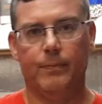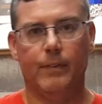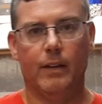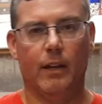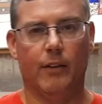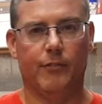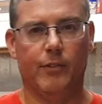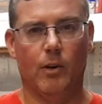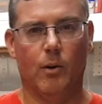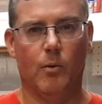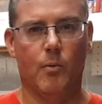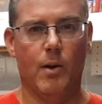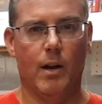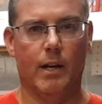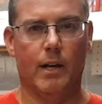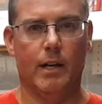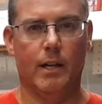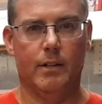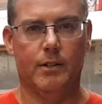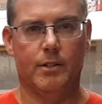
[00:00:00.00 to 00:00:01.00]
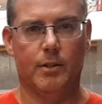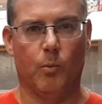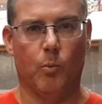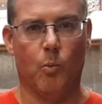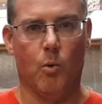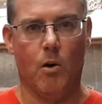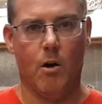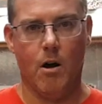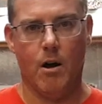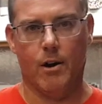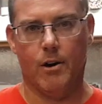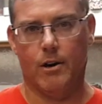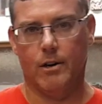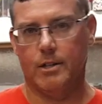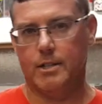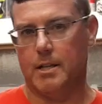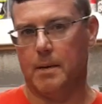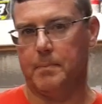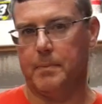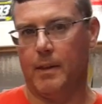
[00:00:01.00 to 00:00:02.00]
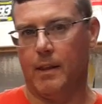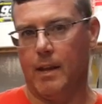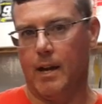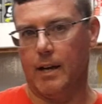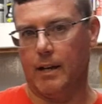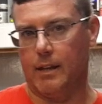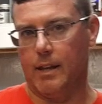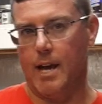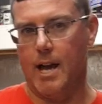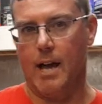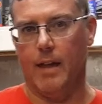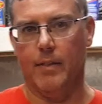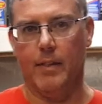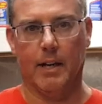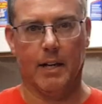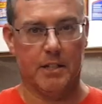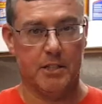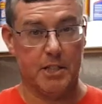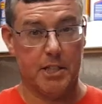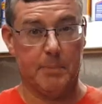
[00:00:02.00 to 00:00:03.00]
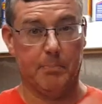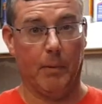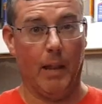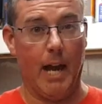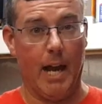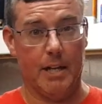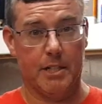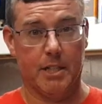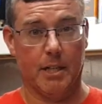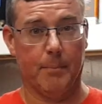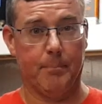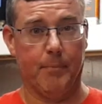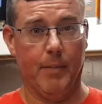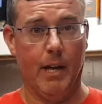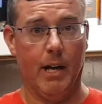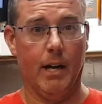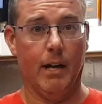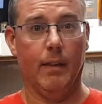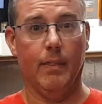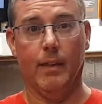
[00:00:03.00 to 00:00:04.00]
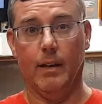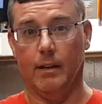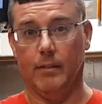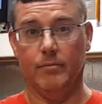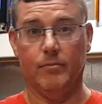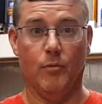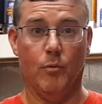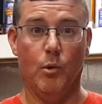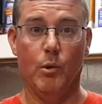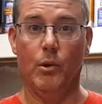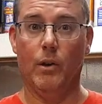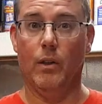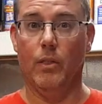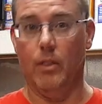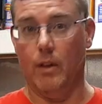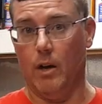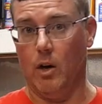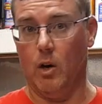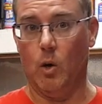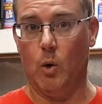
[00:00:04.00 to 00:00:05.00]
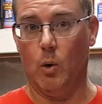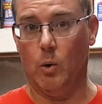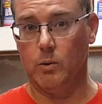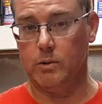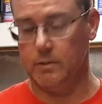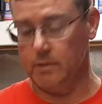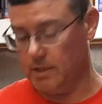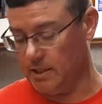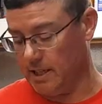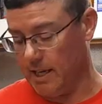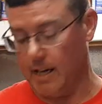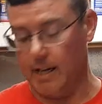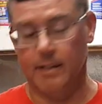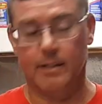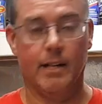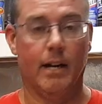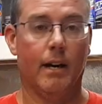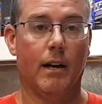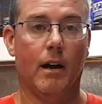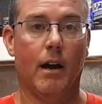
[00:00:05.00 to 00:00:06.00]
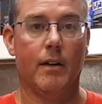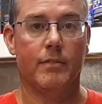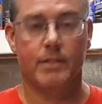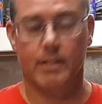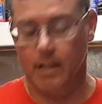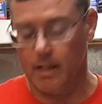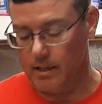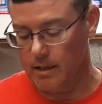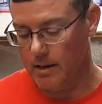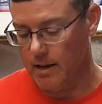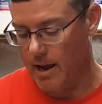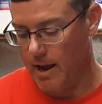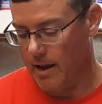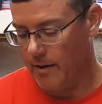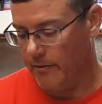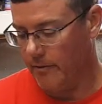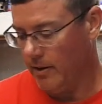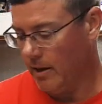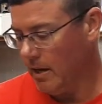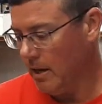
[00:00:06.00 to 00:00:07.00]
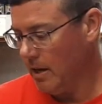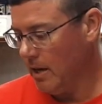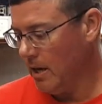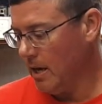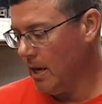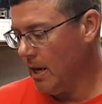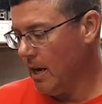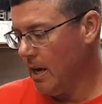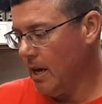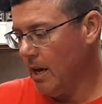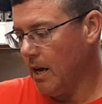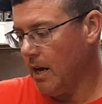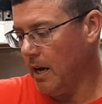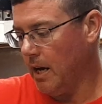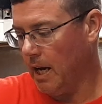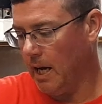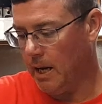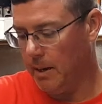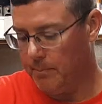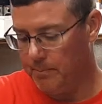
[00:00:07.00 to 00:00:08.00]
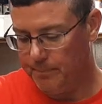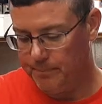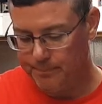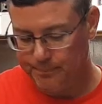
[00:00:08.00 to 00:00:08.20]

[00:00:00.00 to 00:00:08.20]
If you're running into water or something like that, they could splash up there and then ruin the whole set of tear-offs that you have.